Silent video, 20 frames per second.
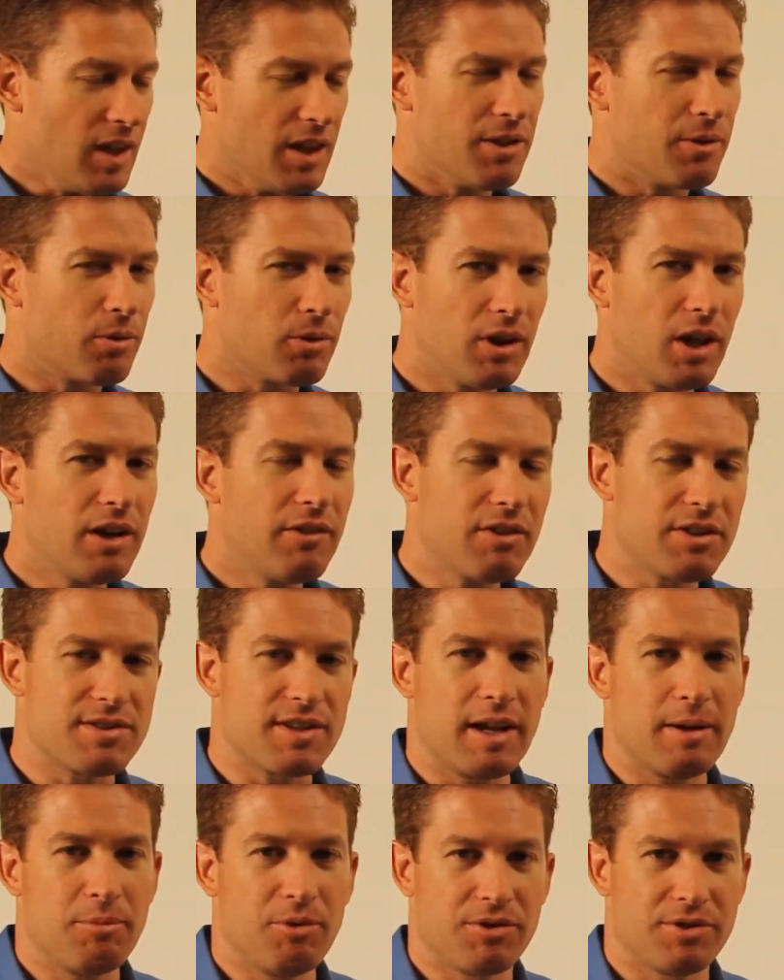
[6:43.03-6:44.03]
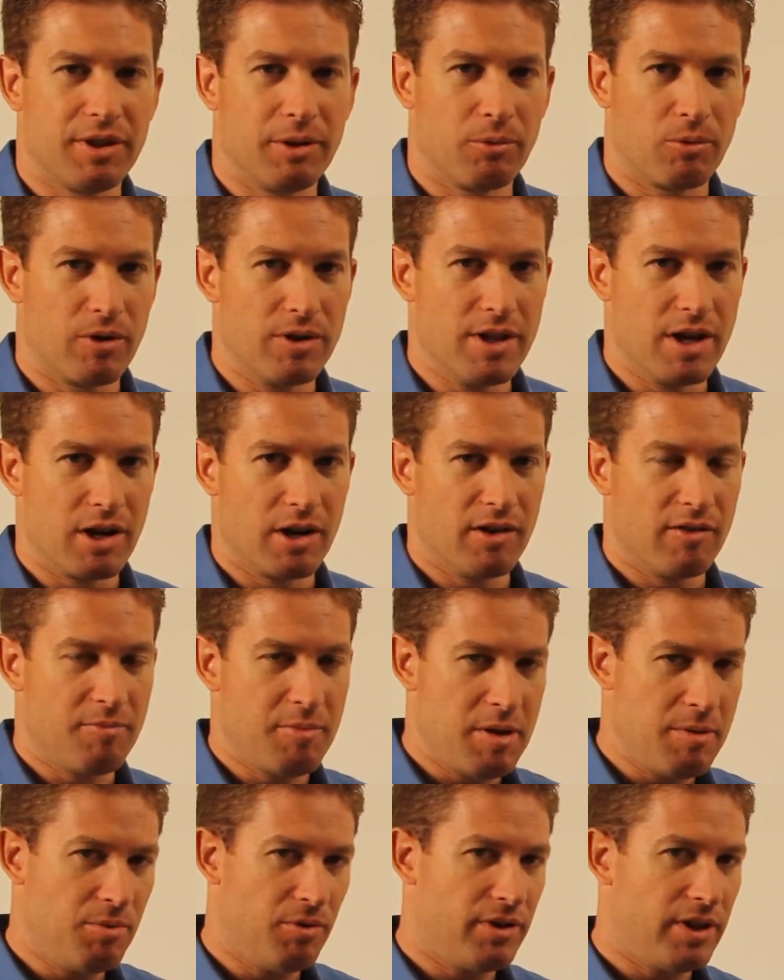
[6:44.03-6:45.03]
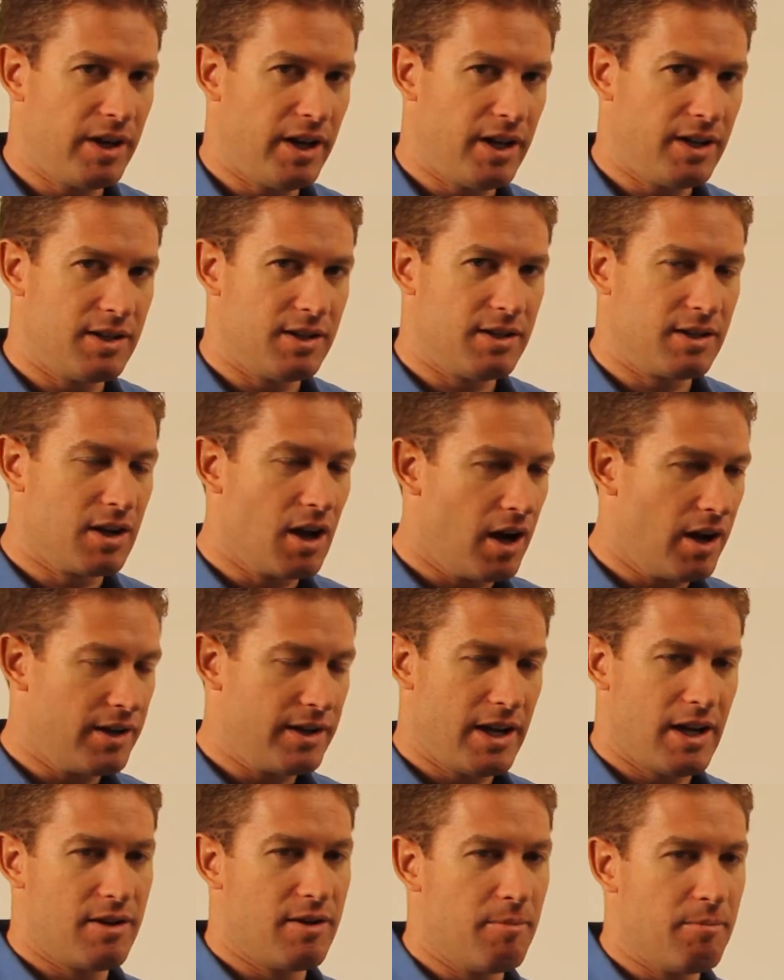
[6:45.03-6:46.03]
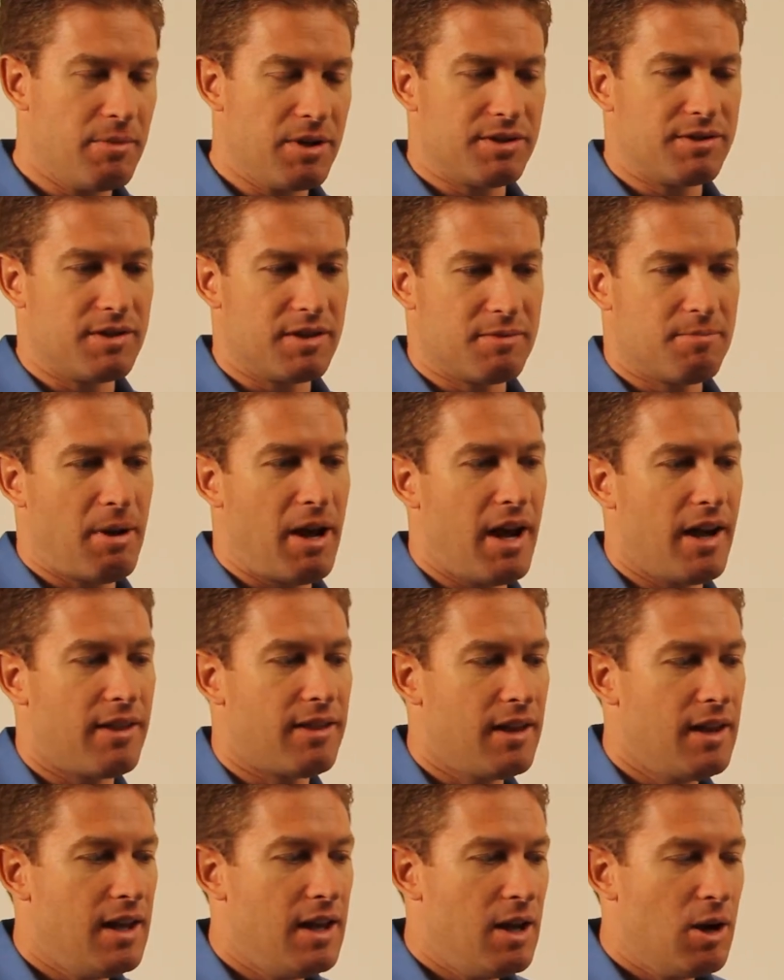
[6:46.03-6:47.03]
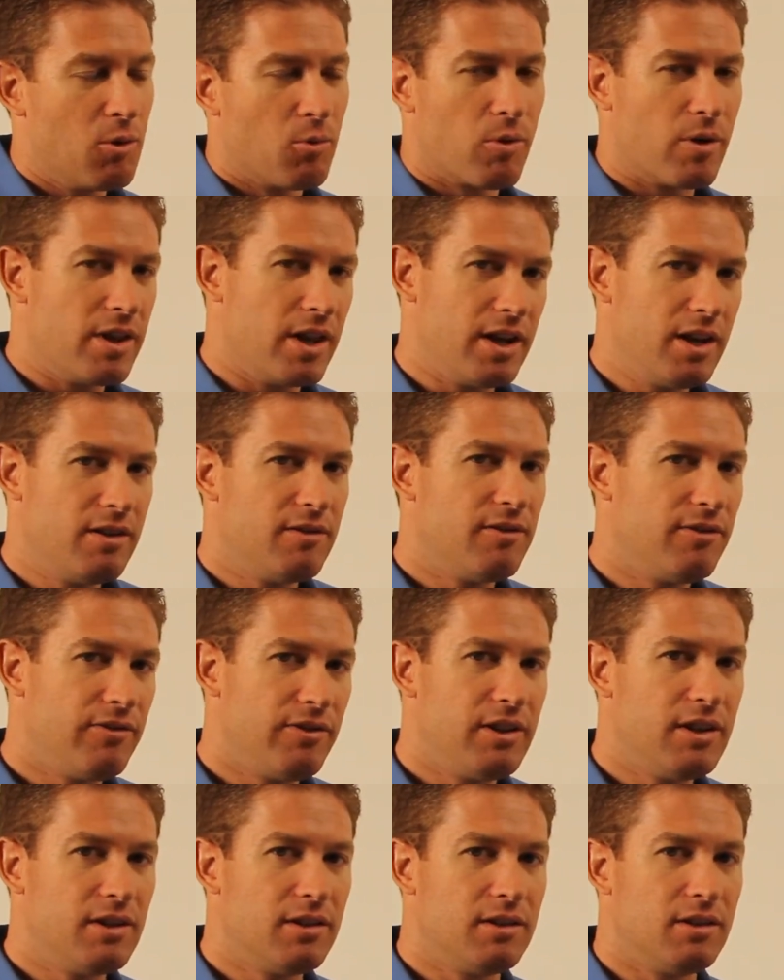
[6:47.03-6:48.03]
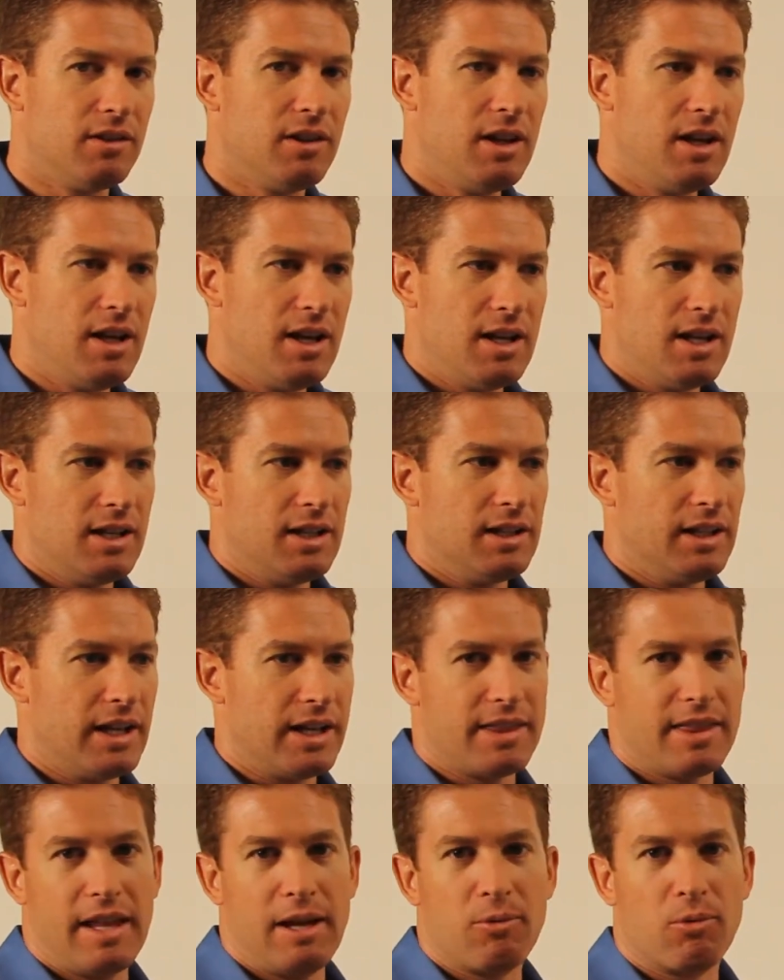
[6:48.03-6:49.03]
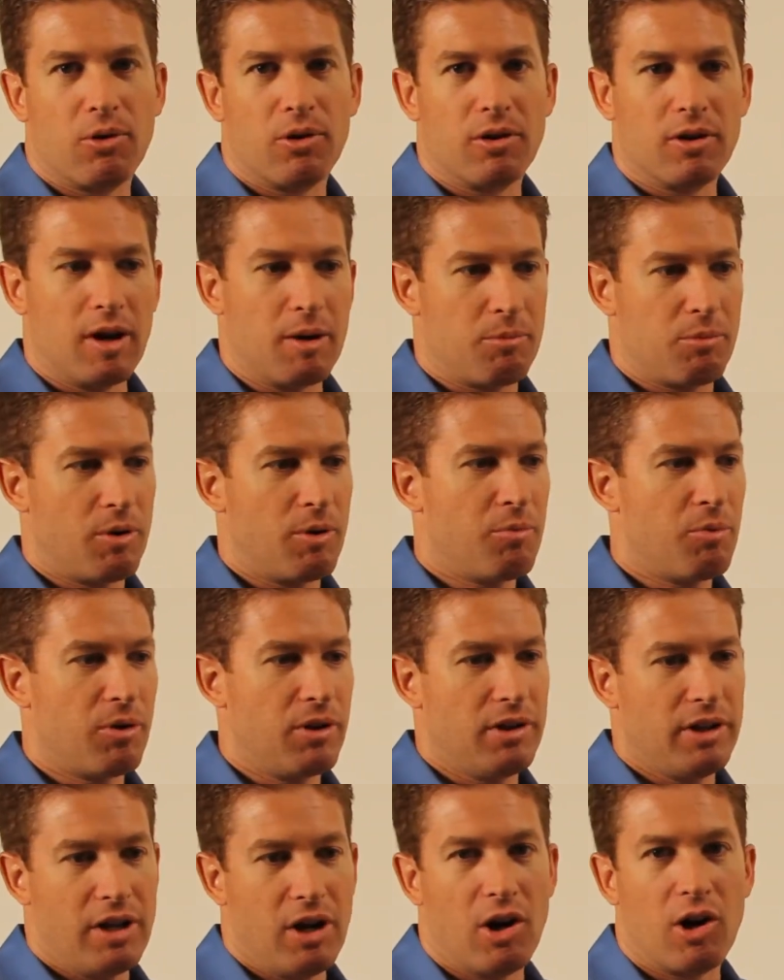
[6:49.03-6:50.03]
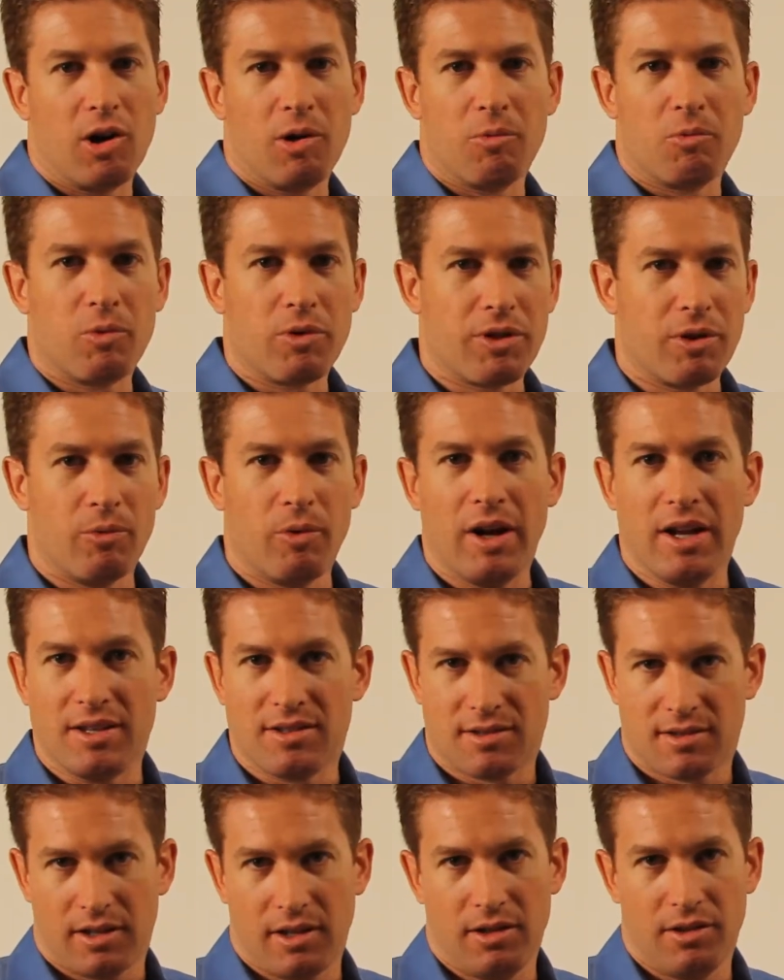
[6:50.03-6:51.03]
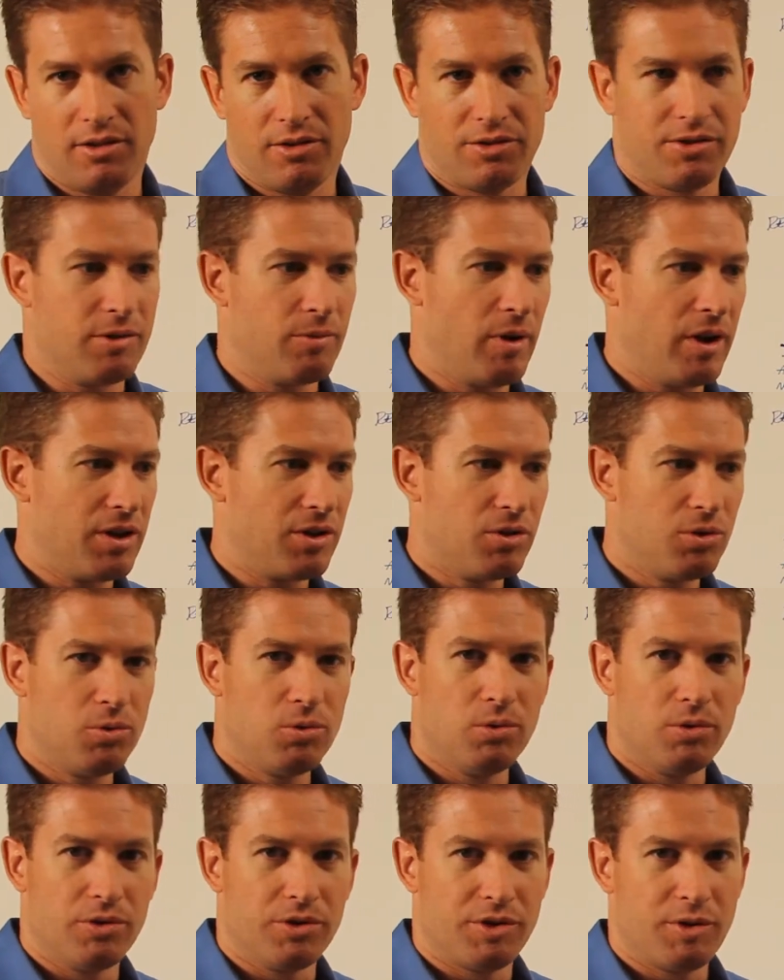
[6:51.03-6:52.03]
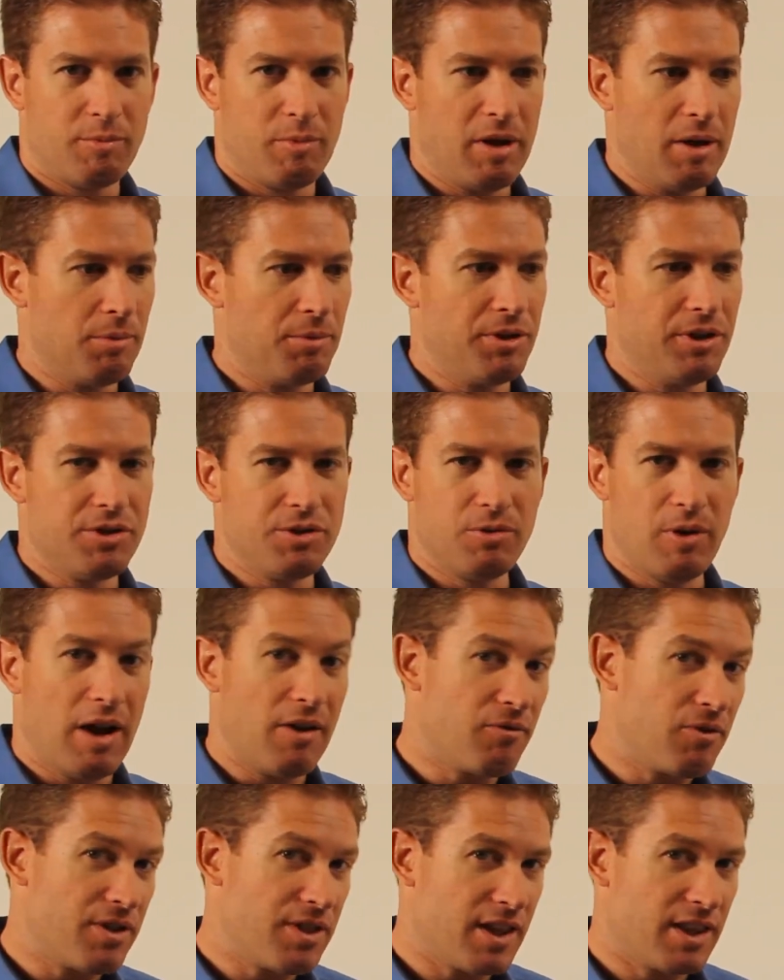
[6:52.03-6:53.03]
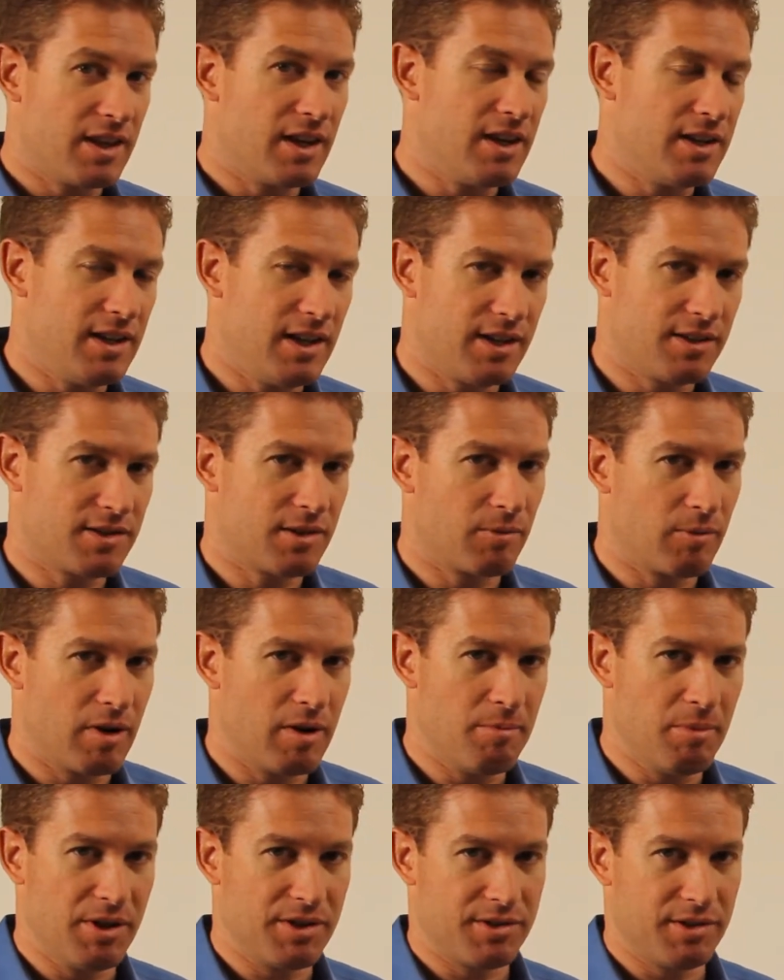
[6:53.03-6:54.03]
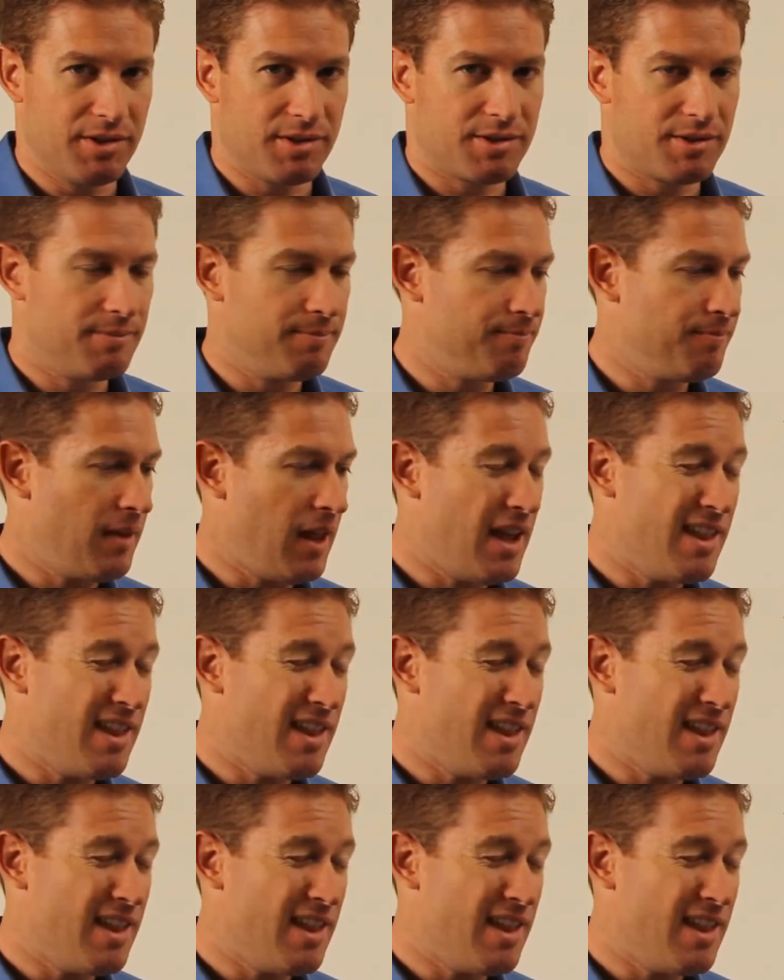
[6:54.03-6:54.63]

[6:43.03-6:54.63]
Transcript: there were a lot of examples that were in there of people that had gone down a business path where they didn't feel like they were appropriately armed with the right skills, the right tools to be able to do everything that it takes to run a business.